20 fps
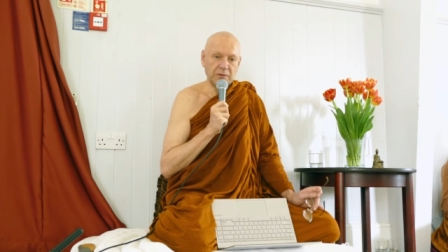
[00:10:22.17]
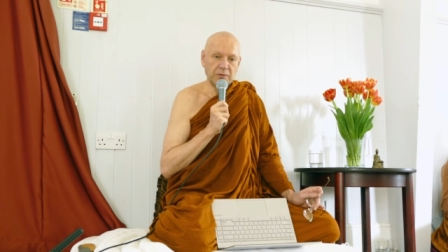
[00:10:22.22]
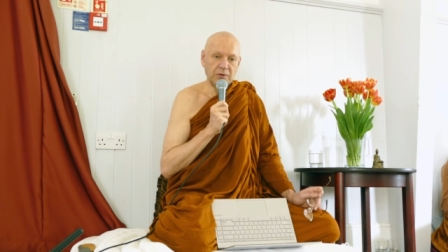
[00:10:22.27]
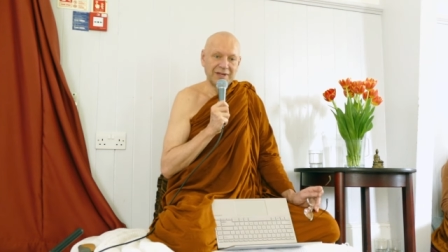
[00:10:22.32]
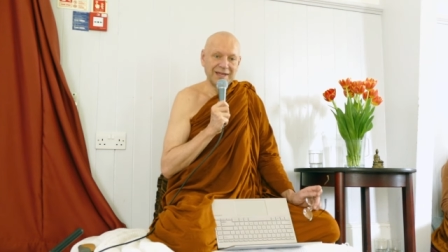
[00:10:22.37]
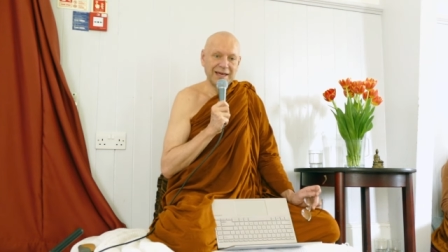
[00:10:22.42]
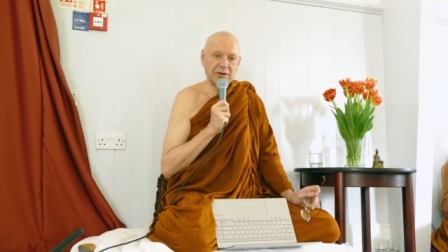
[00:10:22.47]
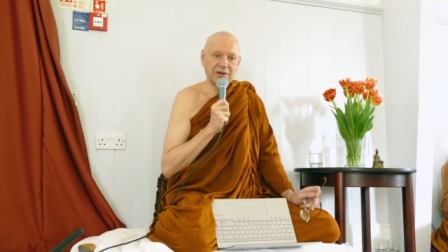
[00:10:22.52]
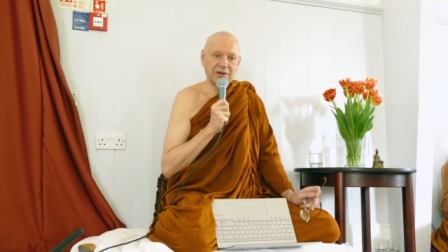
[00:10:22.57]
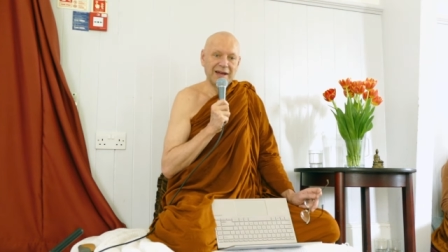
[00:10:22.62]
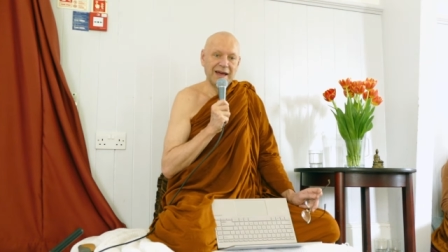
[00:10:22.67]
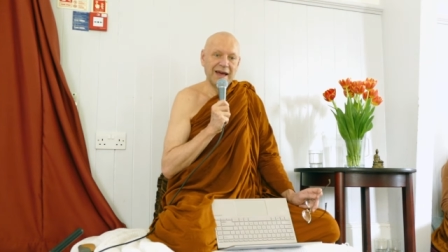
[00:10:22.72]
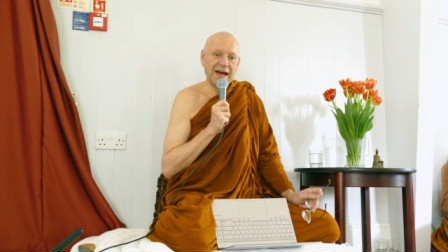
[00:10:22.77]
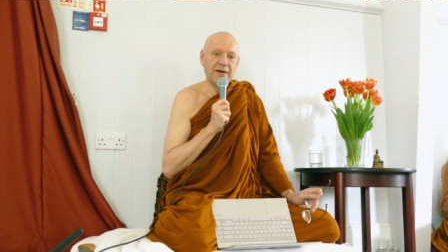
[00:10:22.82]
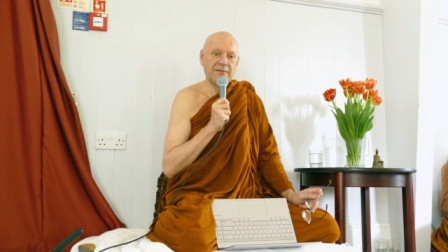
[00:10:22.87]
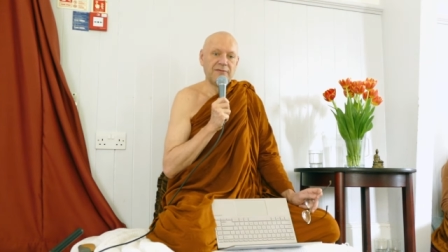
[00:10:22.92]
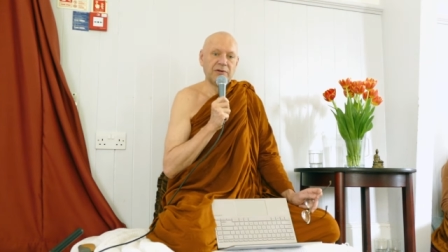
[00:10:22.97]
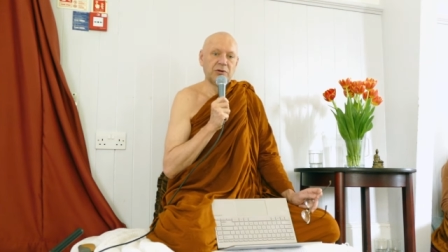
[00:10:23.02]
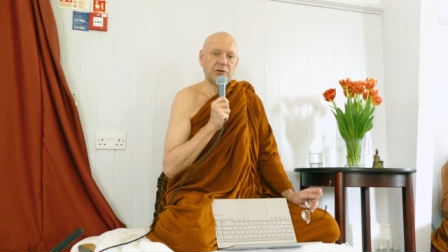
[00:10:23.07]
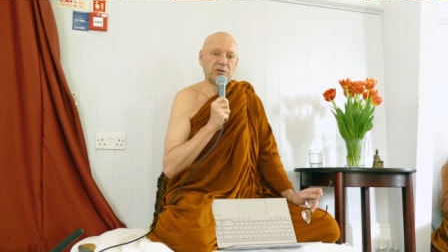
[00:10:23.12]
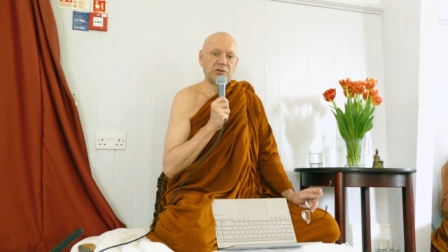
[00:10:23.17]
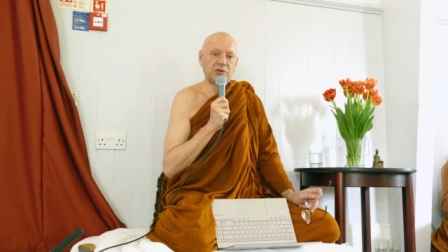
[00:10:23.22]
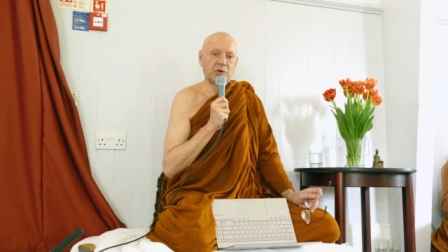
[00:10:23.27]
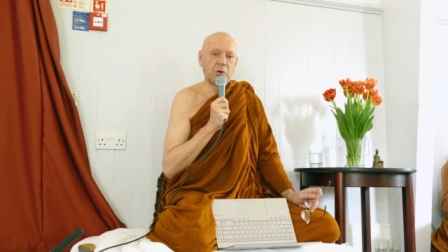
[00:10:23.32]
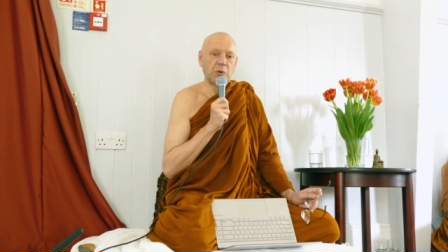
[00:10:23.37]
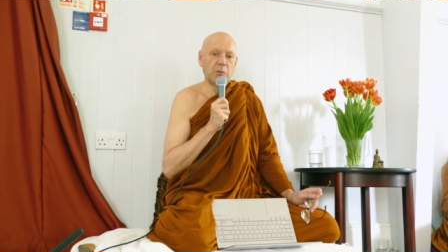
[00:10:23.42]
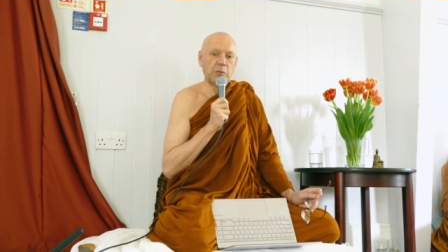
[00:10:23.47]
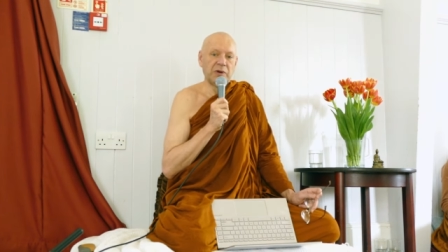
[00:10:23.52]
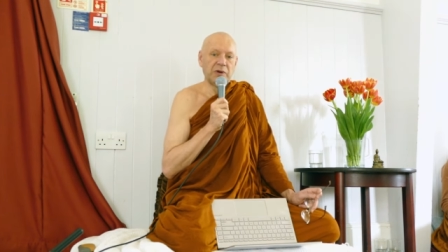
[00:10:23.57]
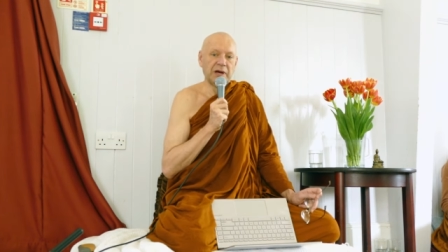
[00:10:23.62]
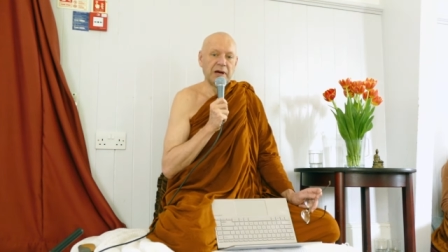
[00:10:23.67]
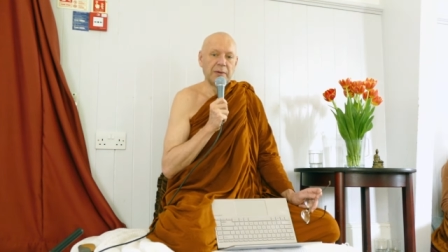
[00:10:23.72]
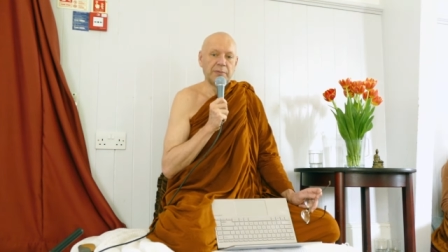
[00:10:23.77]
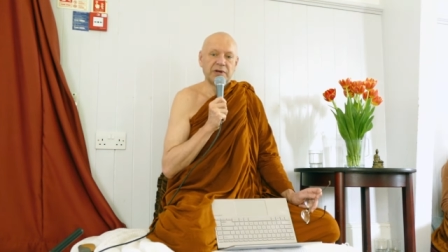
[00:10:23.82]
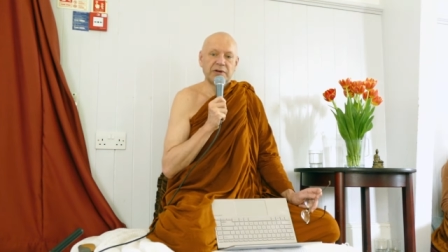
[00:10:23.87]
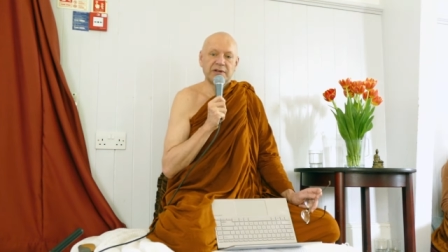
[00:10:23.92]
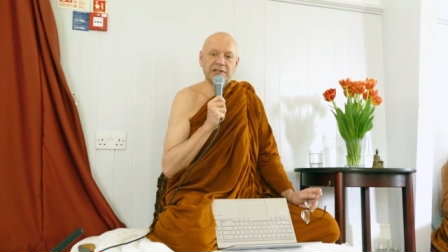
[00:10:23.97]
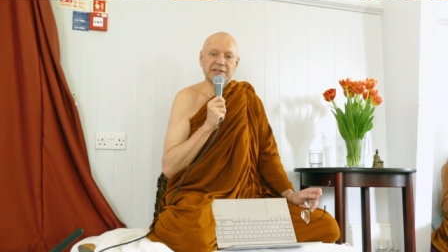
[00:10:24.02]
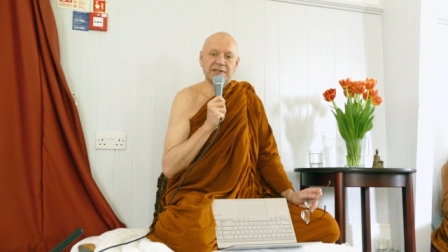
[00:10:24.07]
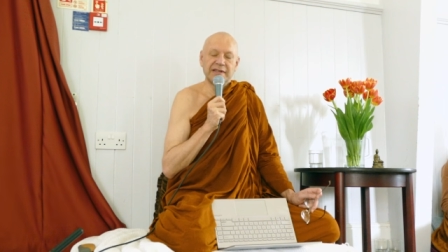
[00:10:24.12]
You cannot have a utopia
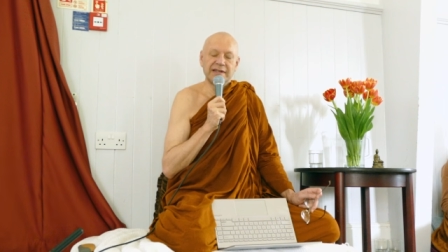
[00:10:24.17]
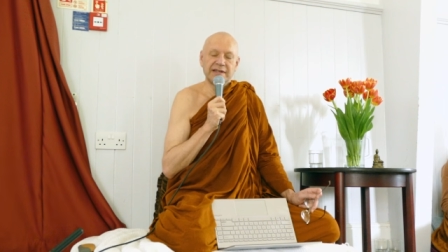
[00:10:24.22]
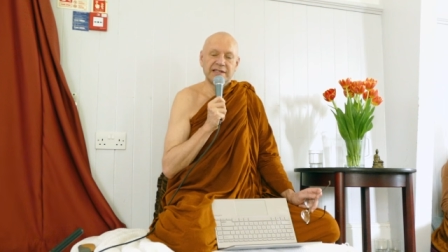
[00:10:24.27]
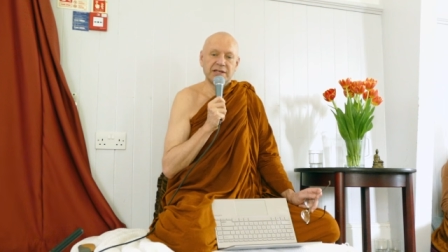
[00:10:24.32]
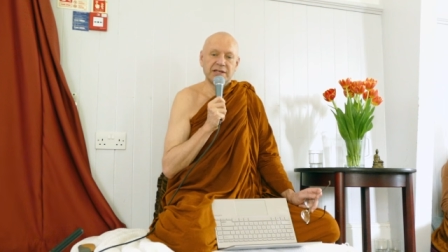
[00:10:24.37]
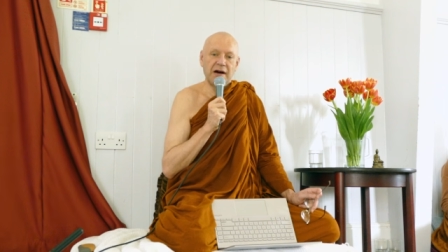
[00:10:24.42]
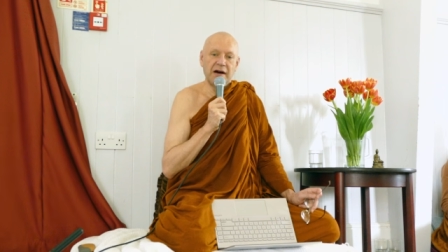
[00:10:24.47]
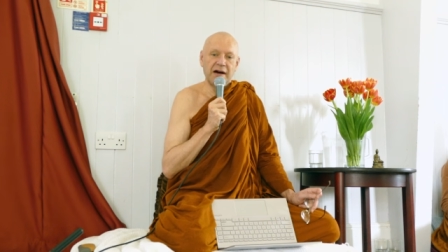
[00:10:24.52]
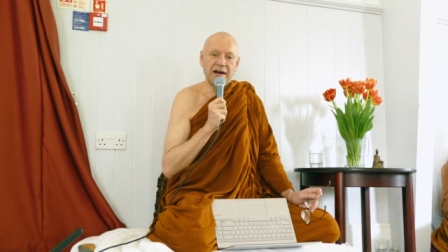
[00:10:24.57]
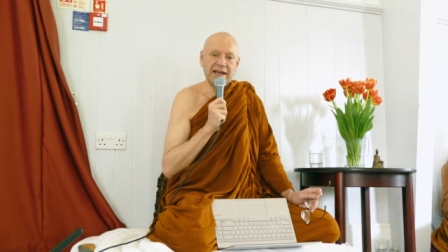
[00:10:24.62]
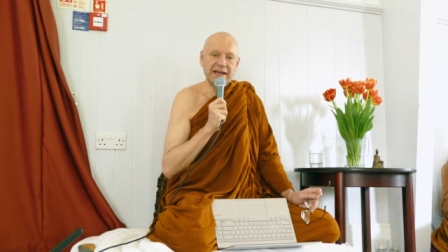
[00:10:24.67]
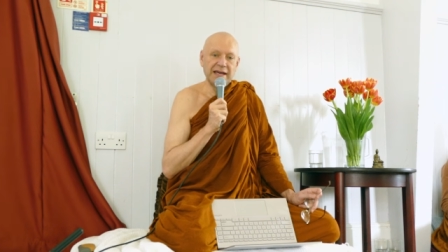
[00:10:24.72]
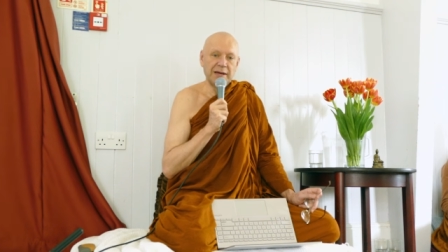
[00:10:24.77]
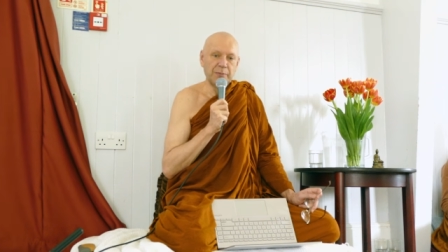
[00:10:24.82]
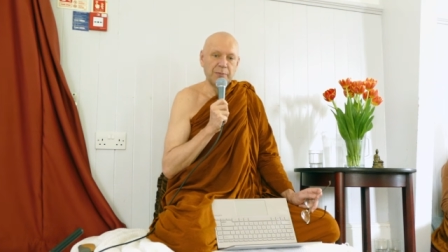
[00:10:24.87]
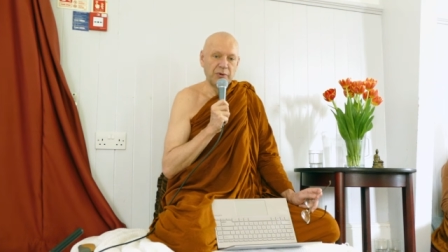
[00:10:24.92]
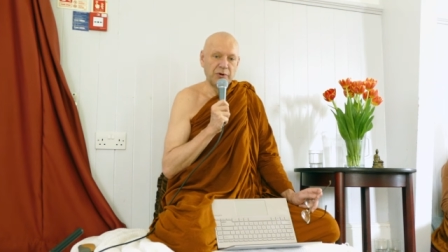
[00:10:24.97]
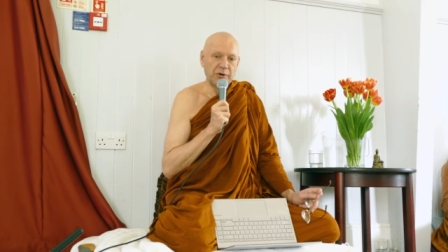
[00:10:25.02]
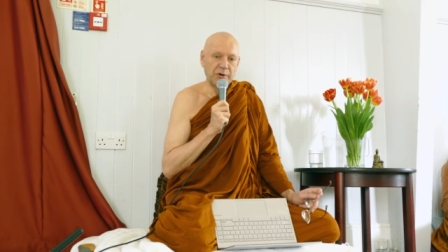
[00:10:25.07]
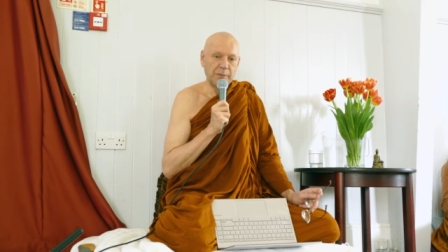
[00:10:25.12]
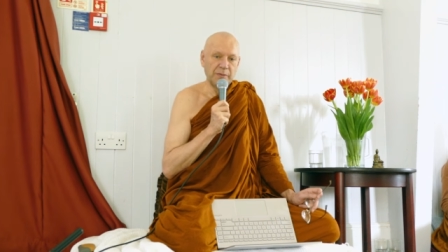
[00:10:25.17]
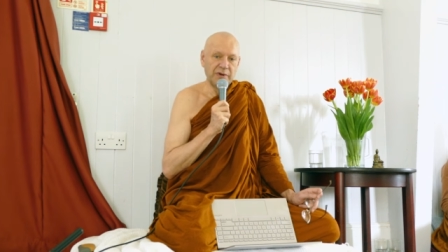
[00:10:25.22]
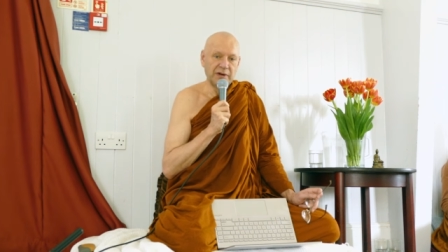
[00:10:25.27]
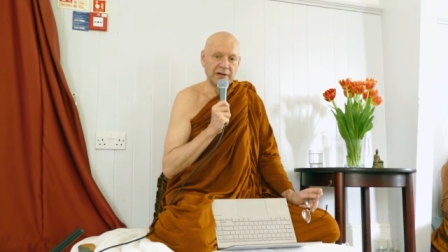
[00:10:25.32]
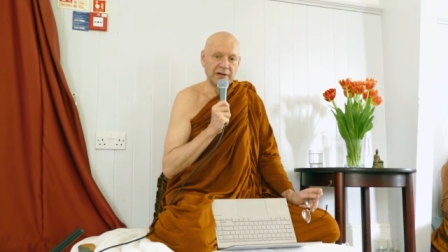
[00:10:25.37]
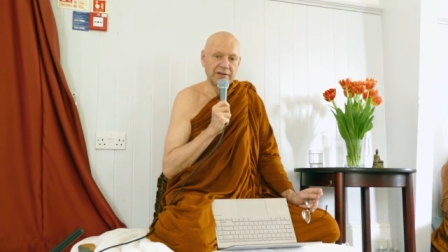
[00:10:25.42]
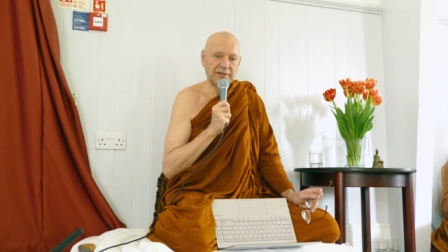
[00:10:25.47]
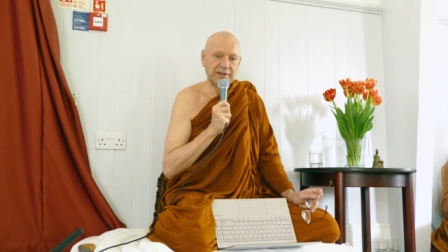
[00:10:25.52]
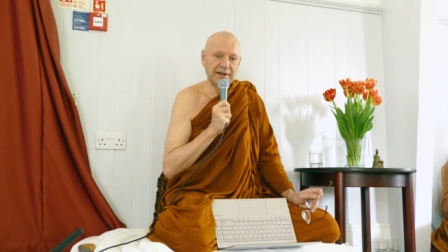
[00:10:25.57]
because things are impermanent.